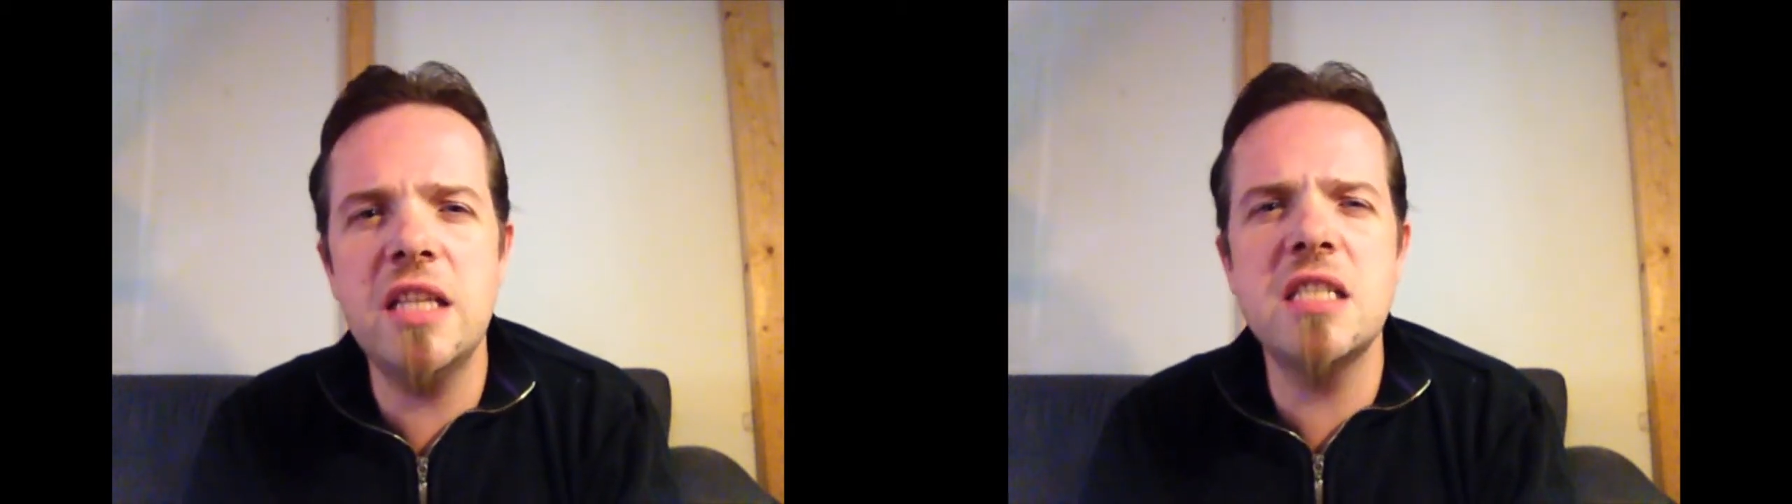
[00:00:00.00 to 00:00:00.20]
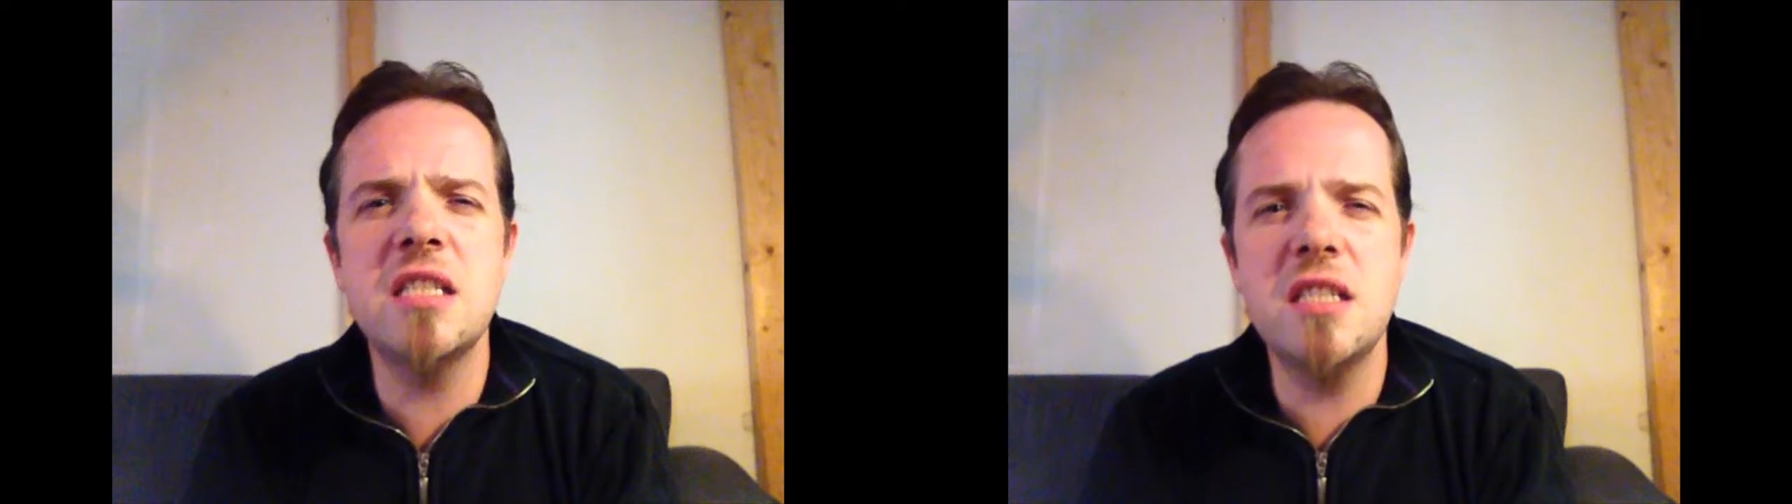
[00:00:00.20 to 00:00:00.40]

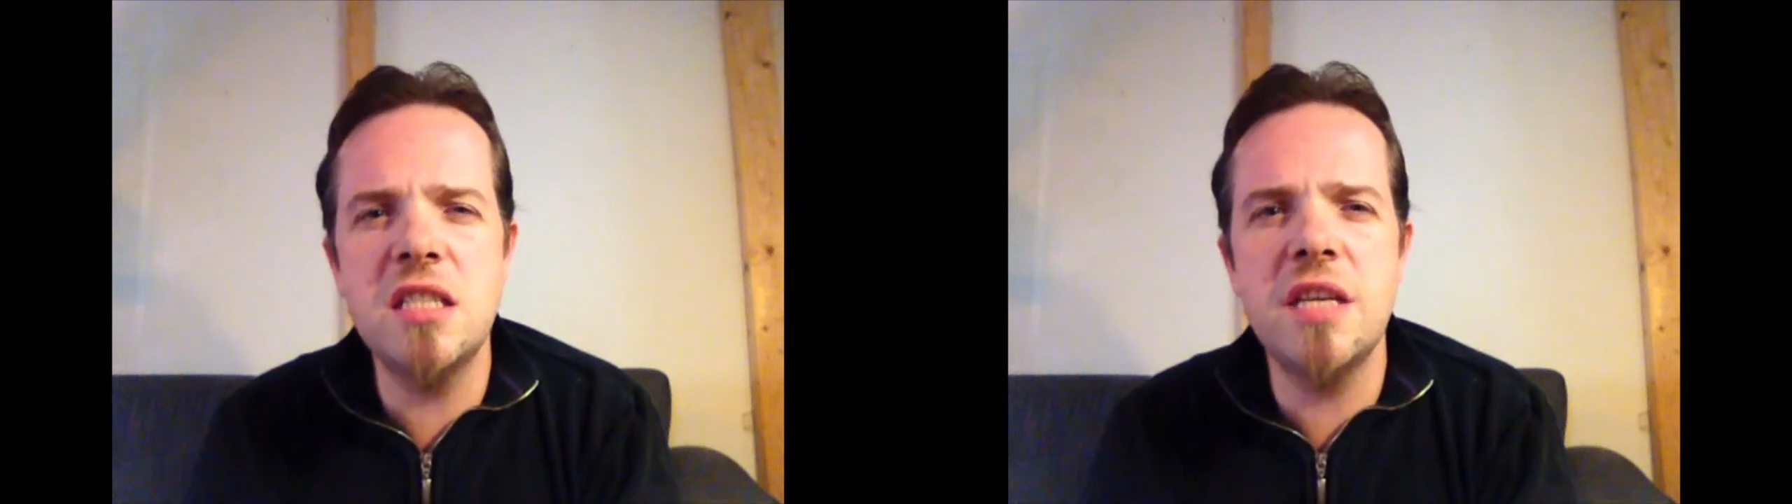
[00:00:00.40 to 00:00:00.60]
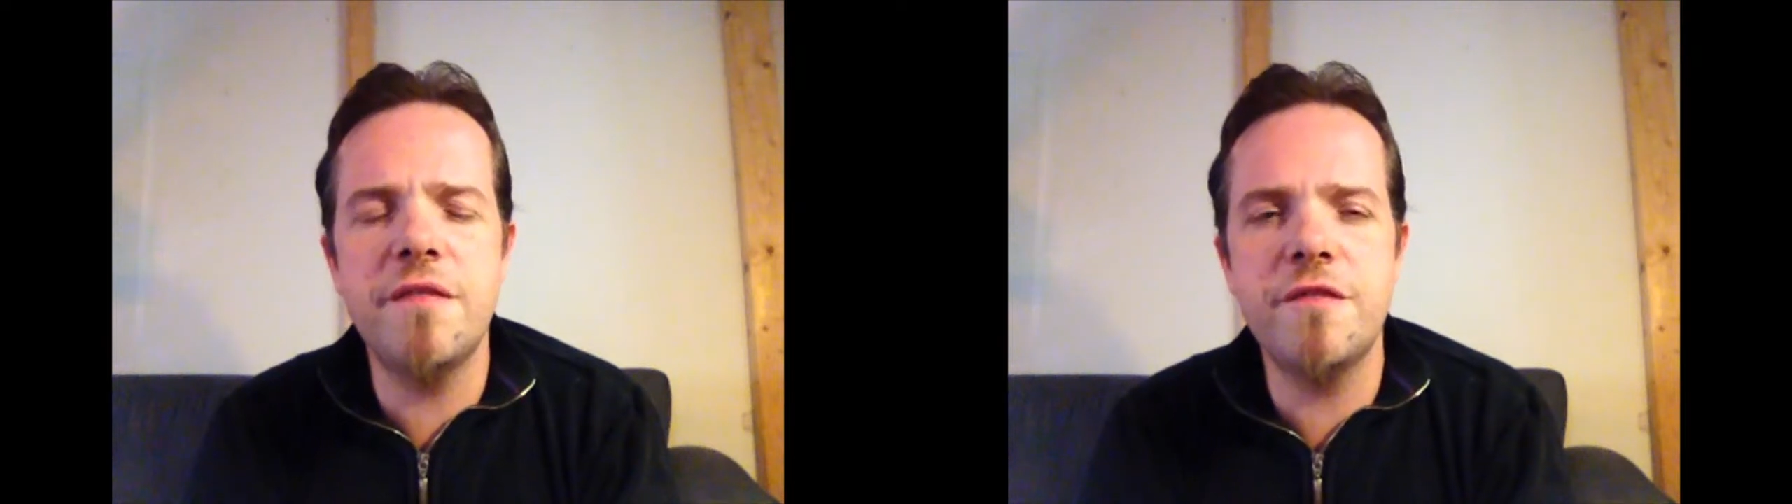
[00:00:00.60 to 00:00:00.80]
is
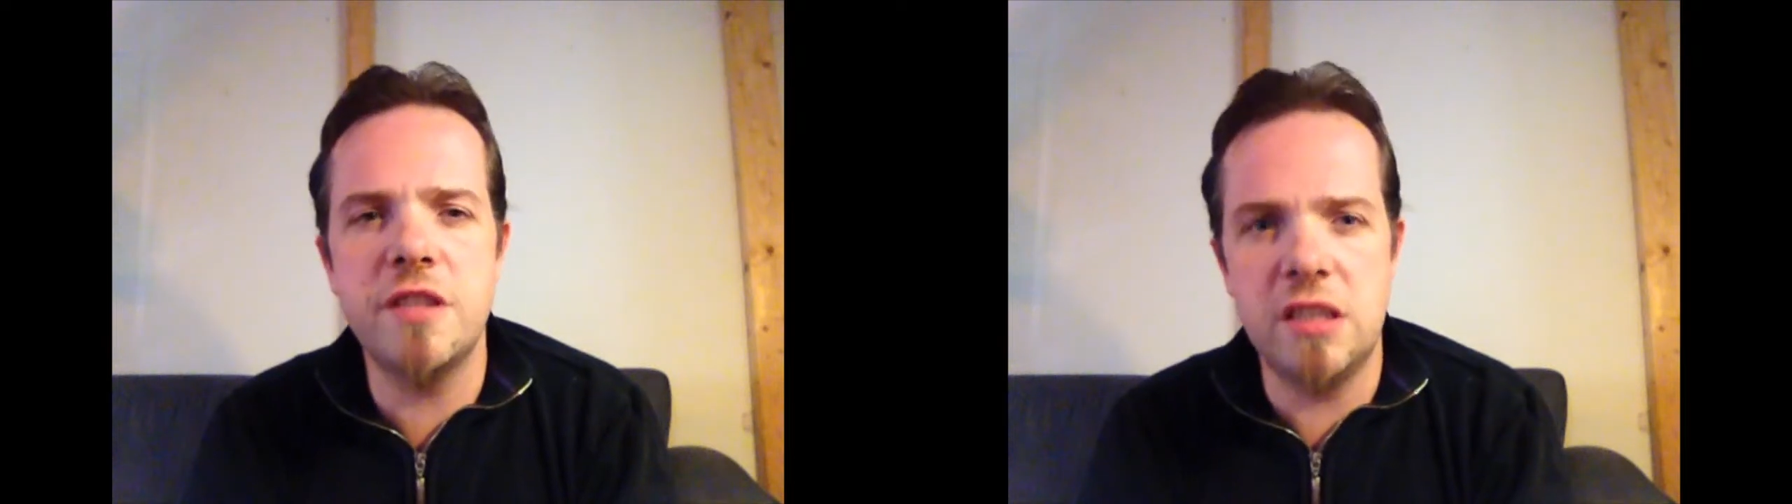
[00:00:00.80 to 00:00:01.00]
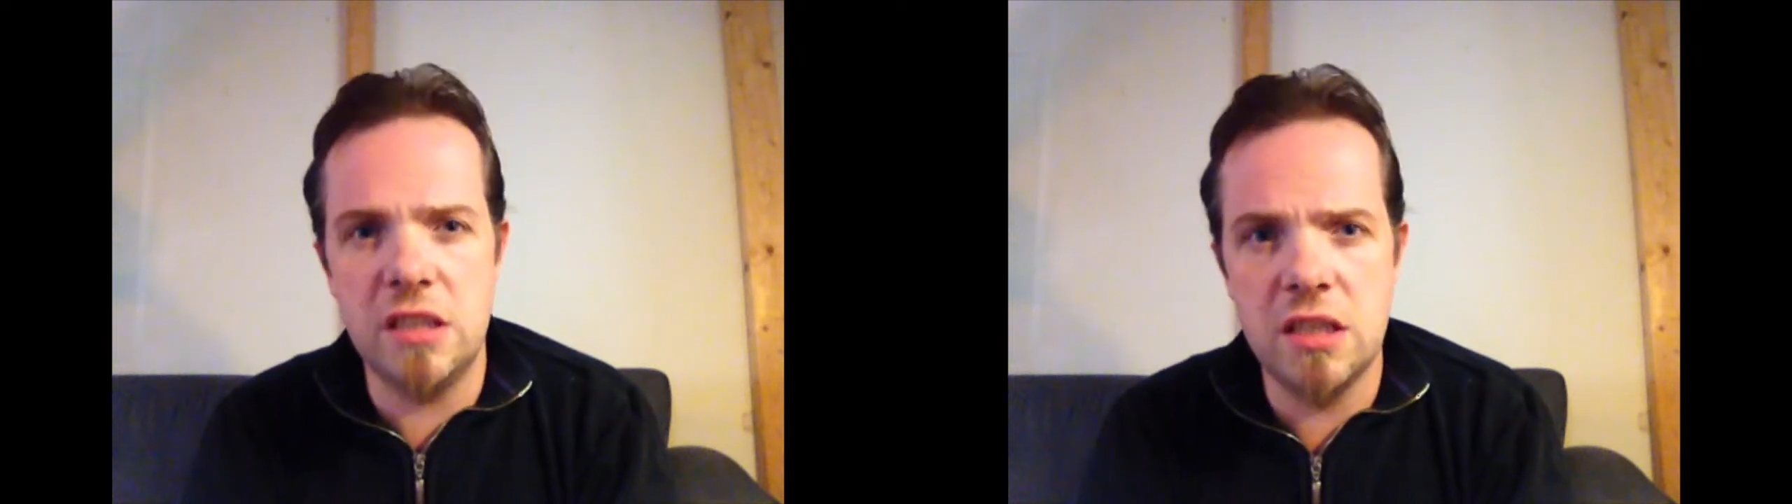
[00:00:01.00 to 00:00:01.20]

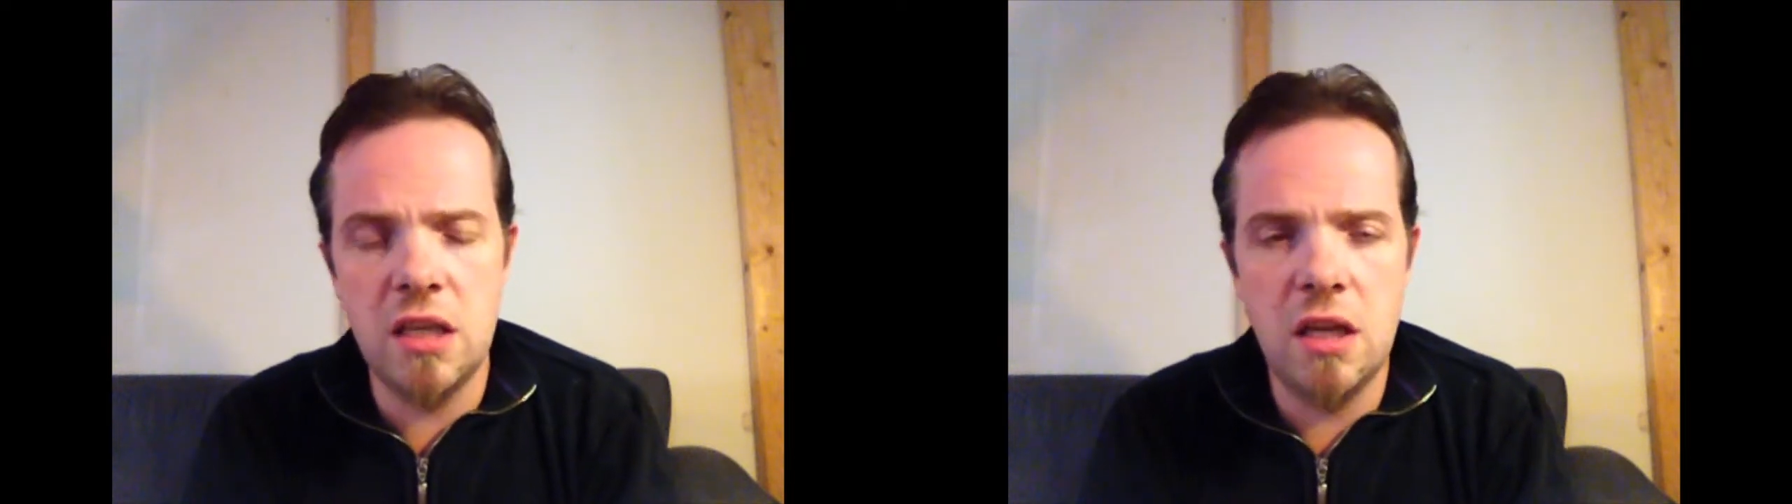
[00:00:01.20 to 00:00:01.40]
different